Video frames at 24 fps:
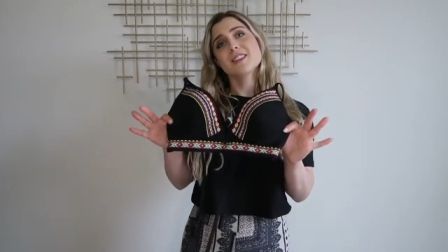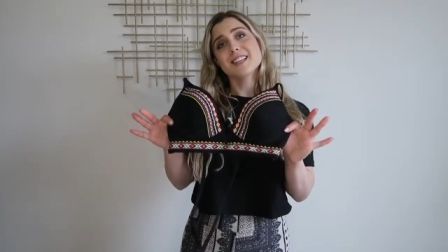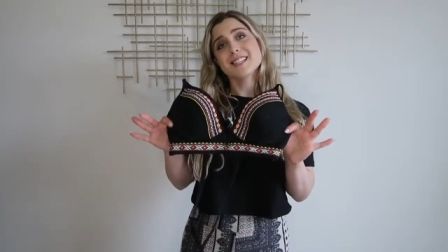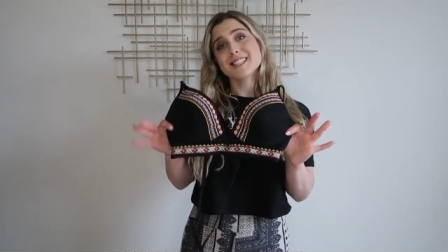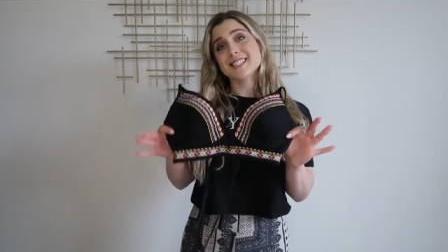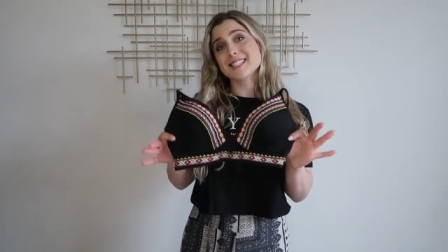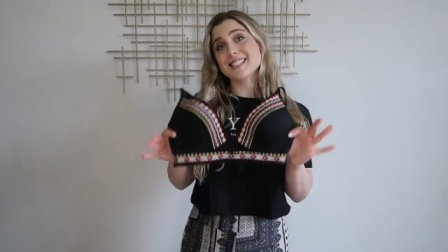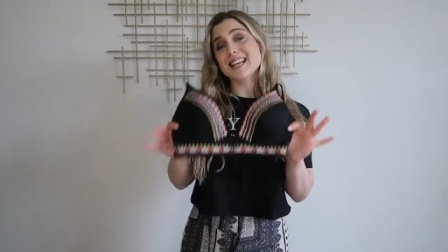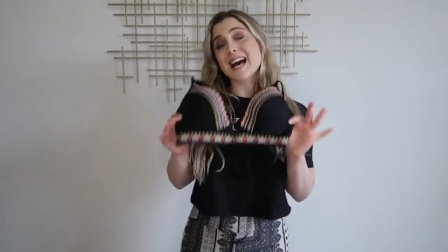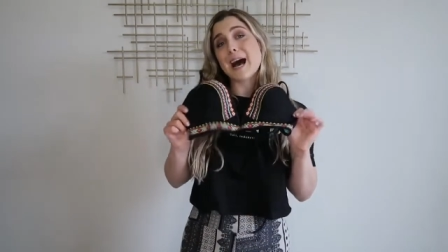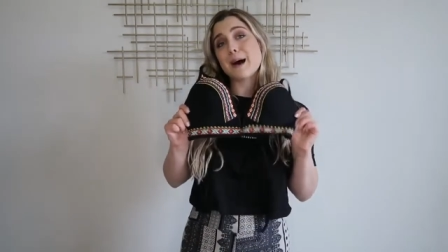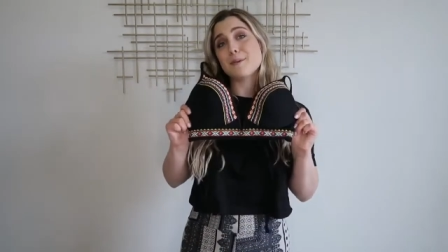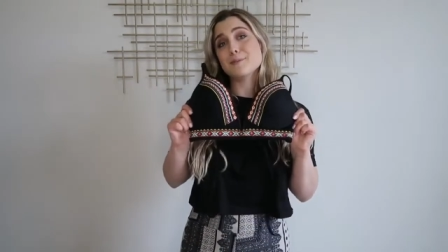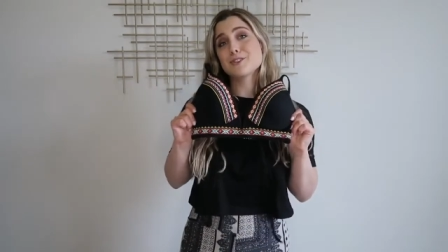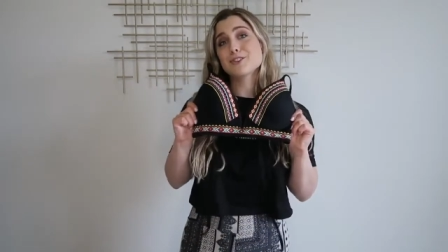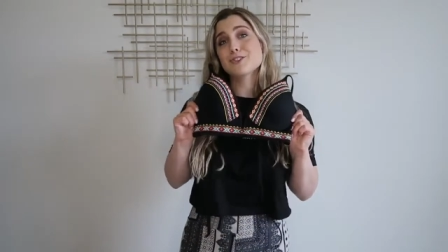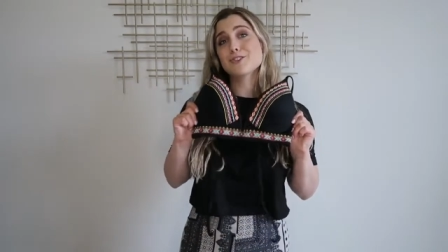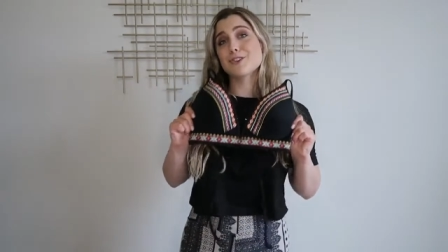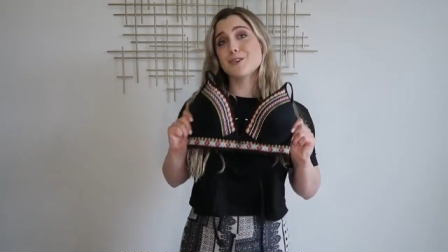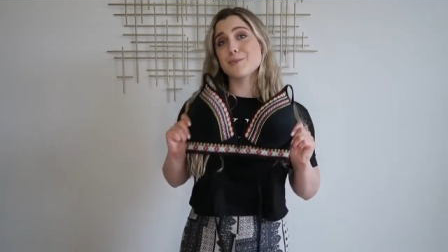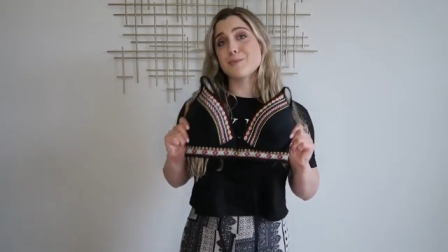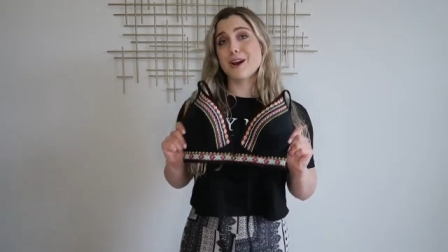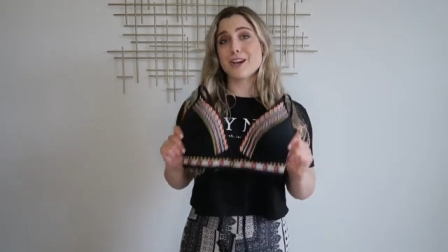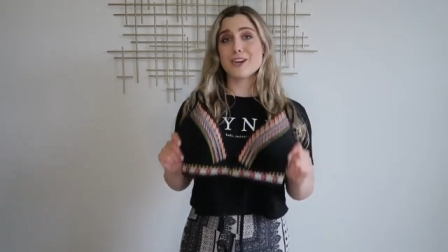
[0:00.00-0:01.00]
this is
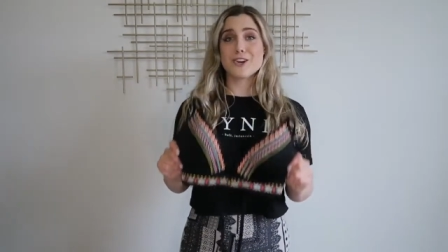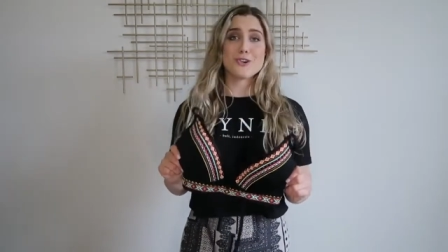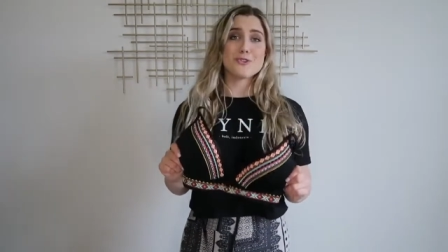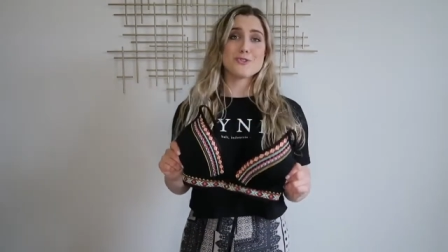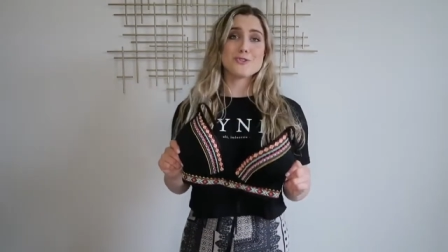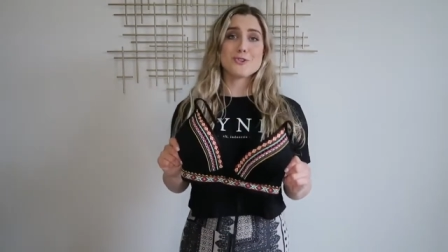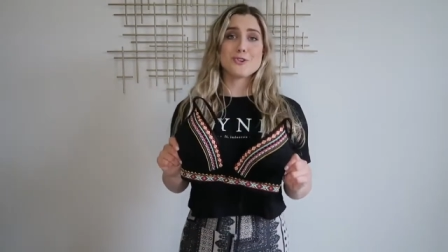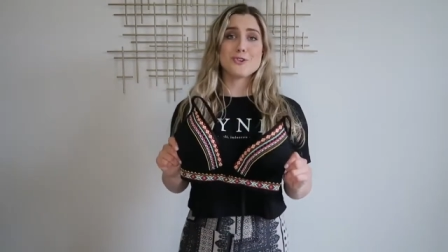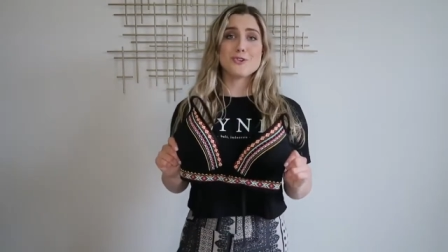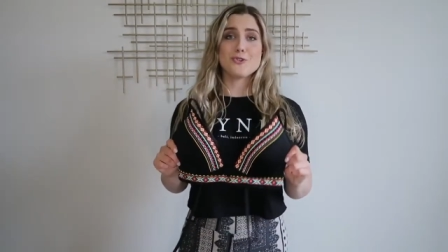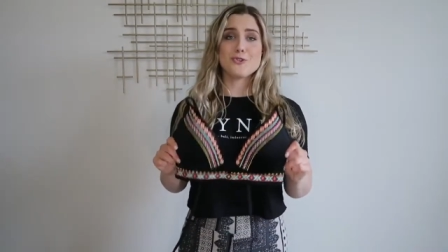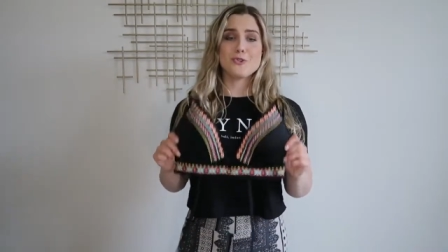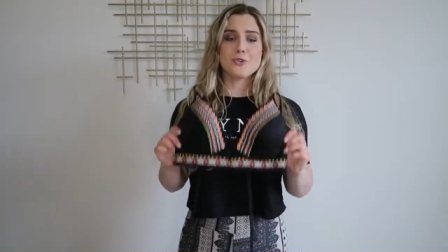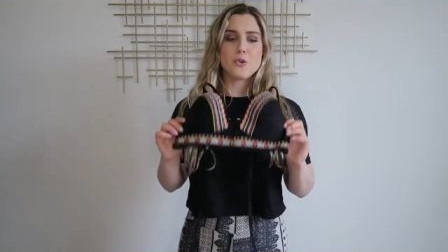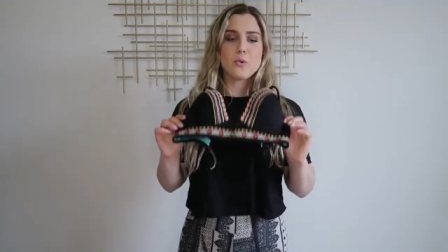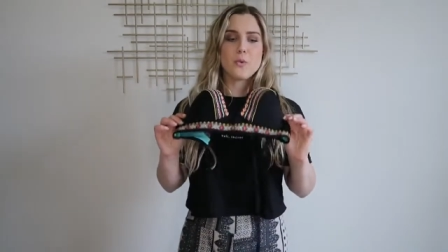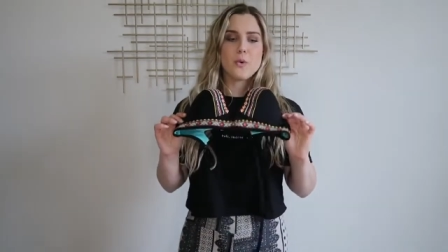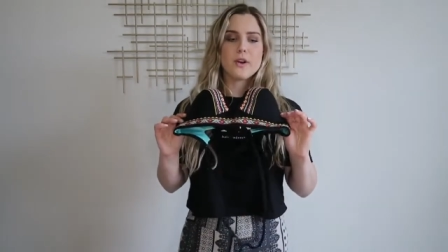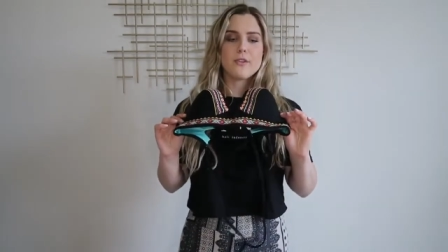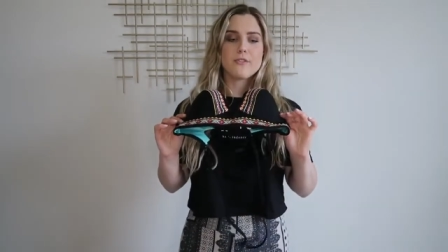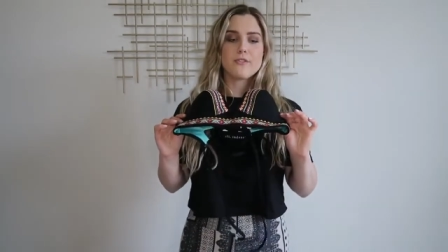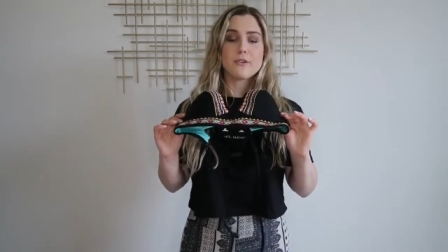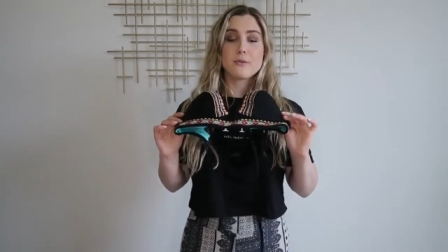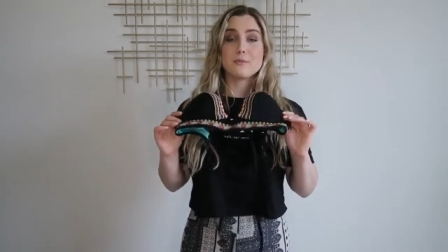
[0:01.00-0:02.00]
absolutely my go-to, the
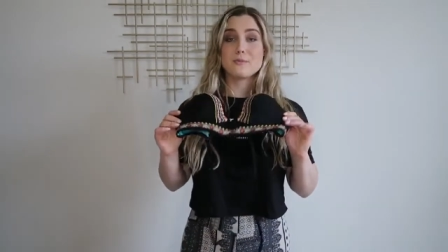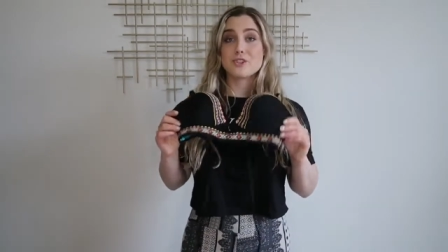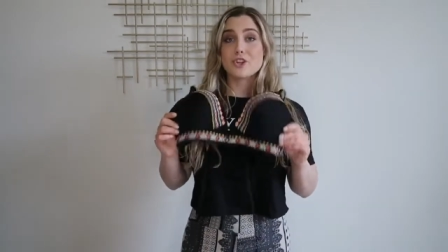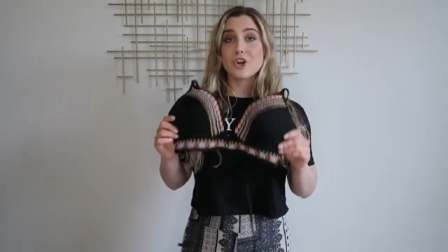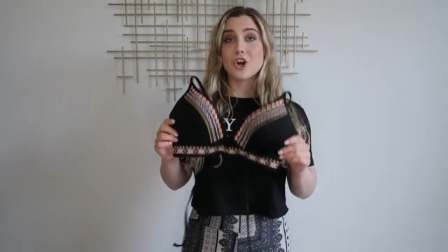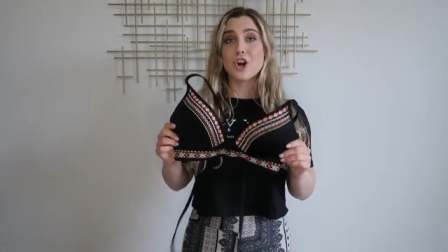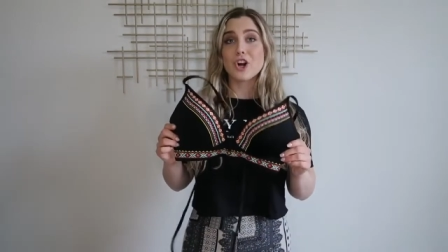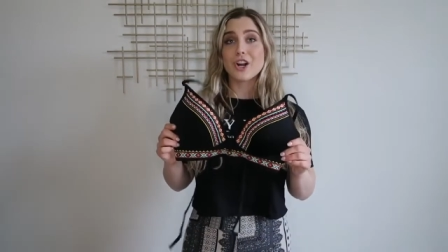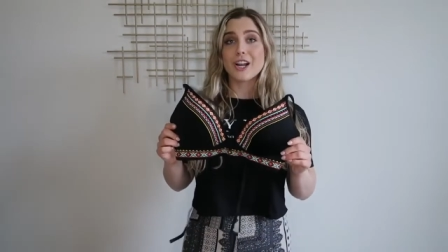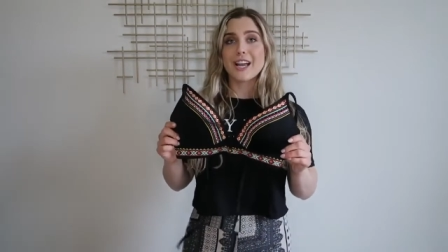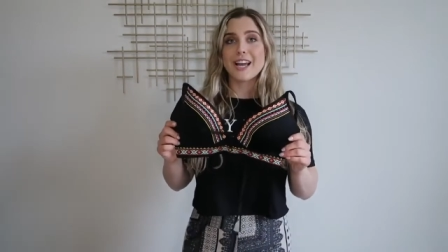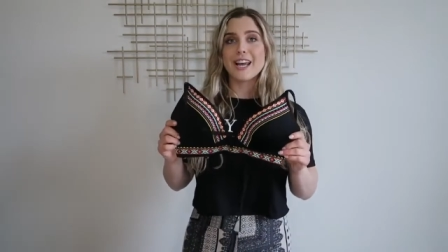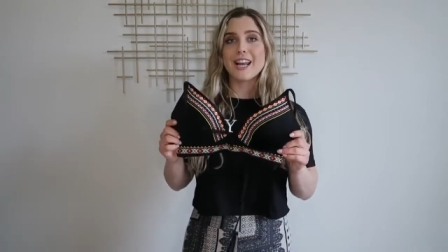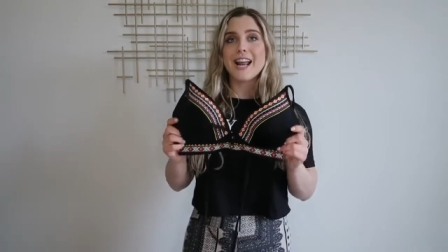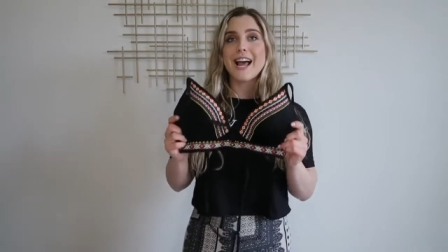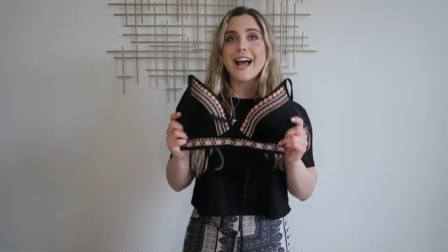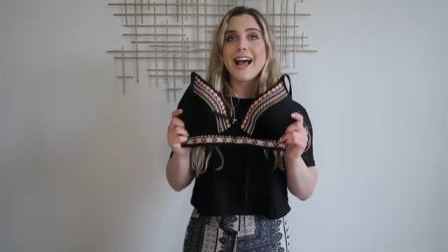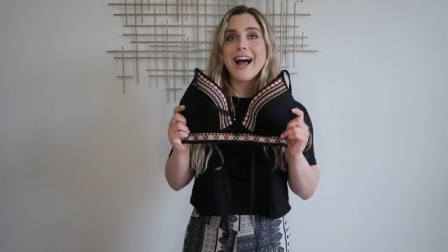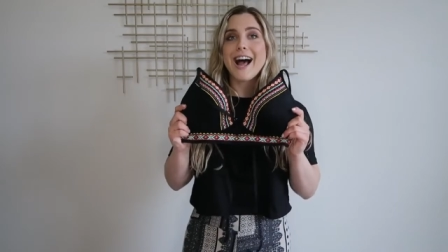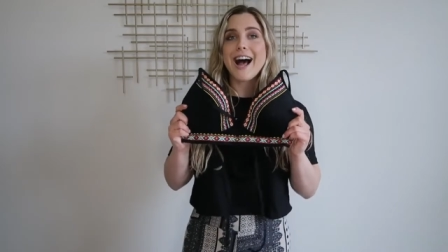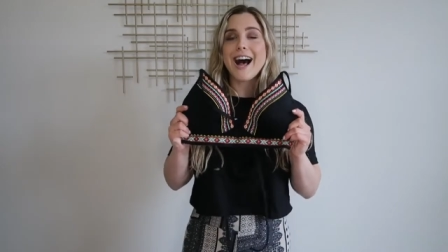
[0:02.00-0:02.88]
one from Target.